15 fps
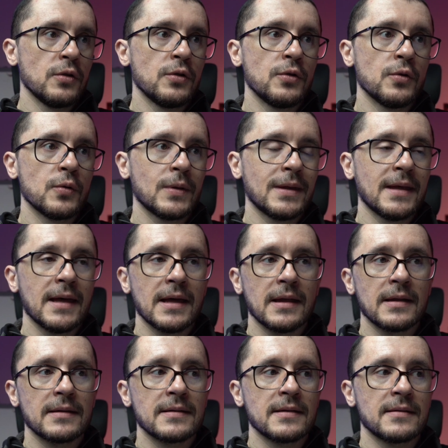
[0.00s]
You
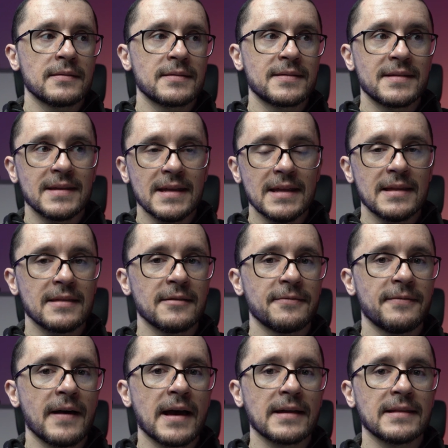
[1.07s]
can see the
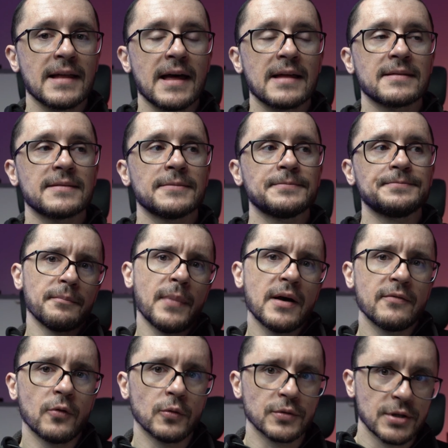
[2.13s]
fact that my
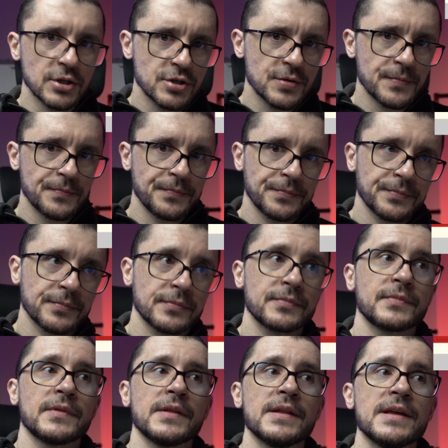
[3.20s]
voltage
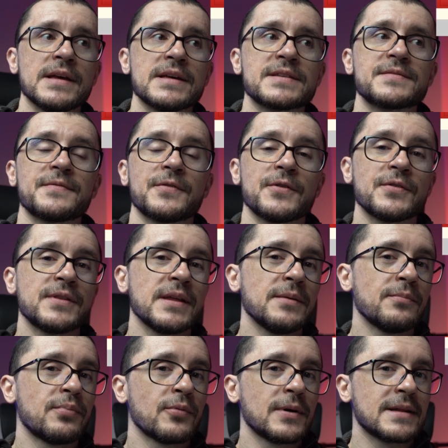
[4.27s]
is
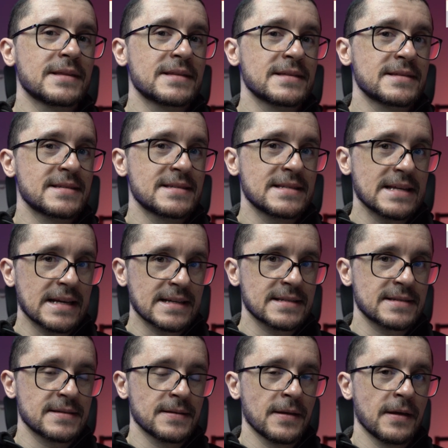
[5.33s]

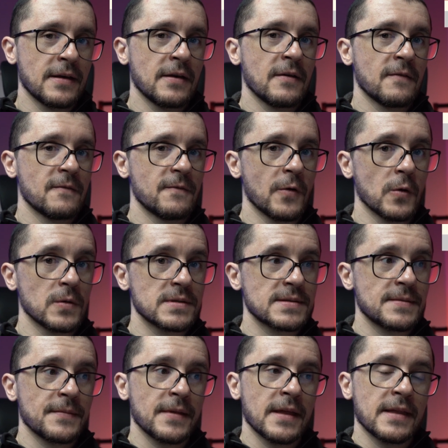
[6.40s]
13.6
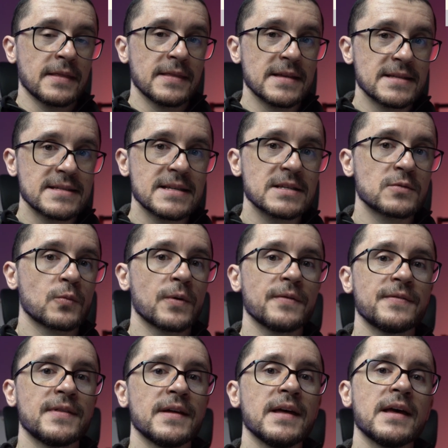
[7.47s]
volts. This is
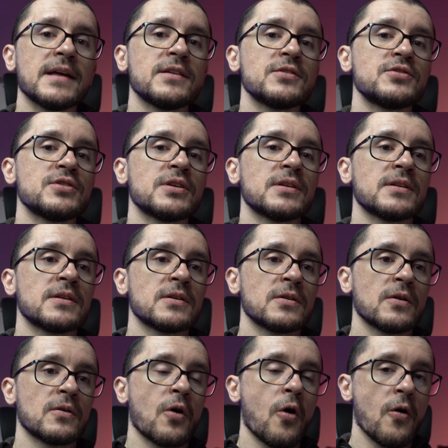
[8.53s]
with the engine
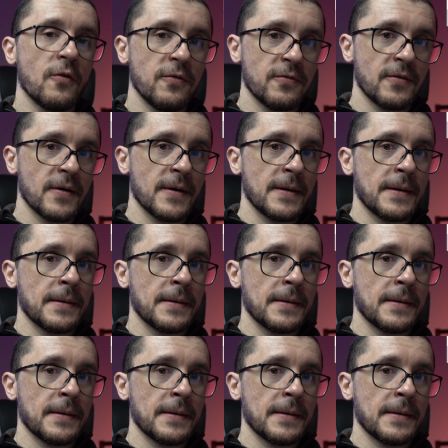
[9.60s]
off.